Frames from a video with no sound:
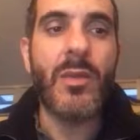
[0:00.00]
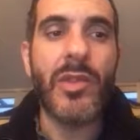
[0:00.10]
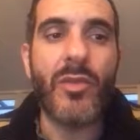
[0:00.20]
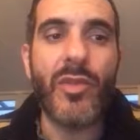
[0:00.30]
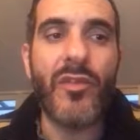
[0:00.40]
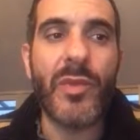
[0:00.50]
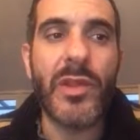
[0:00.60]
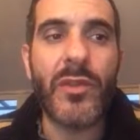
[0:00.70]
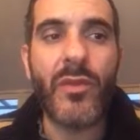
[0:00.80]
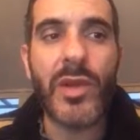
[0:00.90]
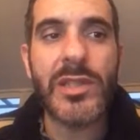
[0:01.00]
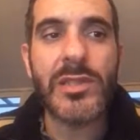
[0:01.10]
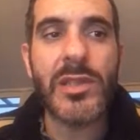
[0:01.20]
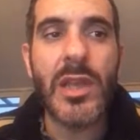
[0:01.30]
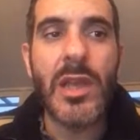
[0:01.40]
with your movement and your
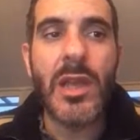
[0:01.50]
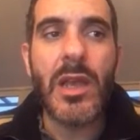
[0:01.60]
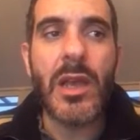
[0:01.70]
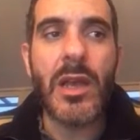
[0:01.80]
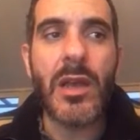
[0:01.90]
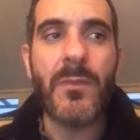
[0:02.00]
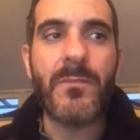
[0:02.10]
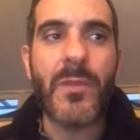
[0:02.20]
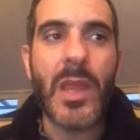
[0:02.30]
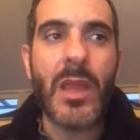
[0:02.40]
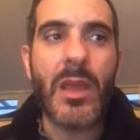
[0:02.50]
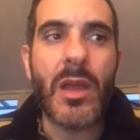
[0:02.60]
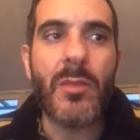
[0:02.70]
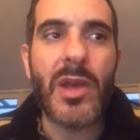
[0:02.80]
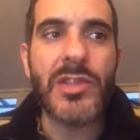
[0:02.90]
voice. I
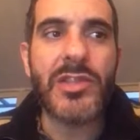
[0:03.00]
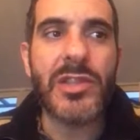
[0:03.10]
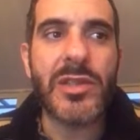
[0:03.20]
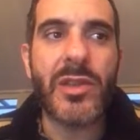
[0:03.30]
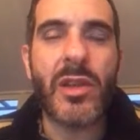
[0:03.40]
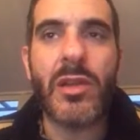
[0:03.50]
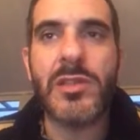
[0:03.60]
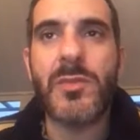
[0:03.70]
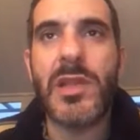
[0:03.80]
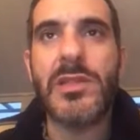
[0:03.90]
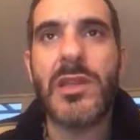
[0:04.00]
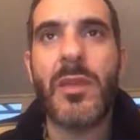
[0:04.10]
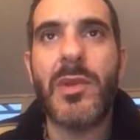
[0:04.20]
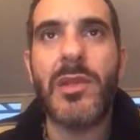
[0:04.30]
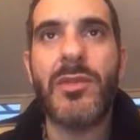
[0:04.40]
might suggest that the class be set
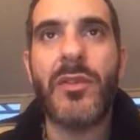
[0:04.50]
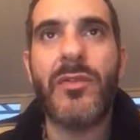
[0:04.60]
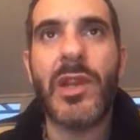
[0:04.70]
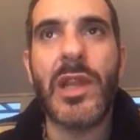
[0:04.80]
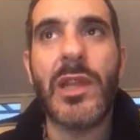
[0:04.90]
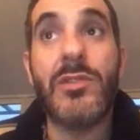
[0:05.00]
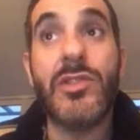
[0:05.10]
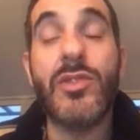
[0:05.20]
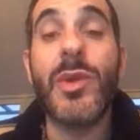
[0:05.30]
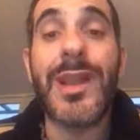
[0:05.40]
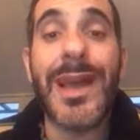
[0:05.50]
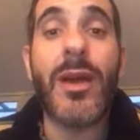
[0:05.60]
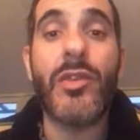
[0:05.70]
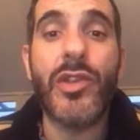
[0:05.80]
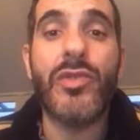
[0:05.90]
up a little differently to
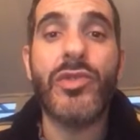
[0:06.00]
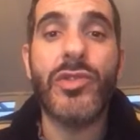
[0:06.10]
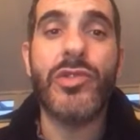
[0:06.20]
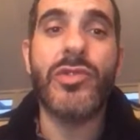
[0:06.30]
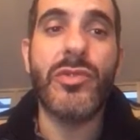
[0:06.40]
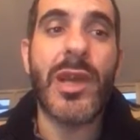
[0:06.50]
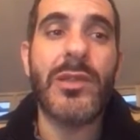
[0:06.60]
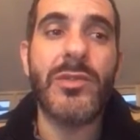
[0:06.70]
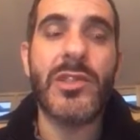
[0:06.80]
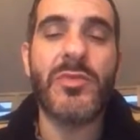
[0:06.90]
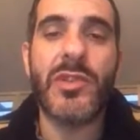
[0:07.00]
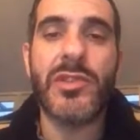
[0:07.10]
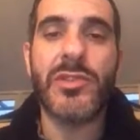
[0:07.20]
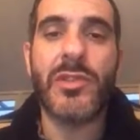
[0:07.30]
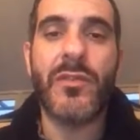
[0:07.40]
allow you to do that and to
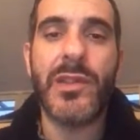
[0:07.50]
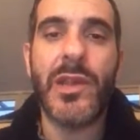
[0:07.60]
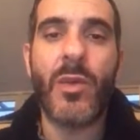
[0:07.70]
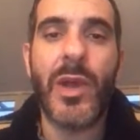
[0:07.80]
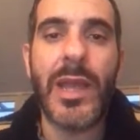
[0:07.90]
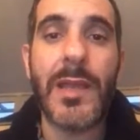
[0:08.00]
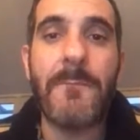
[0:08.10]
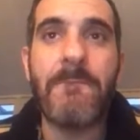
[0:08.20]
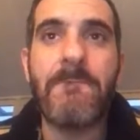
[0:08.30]
express yourself in that way.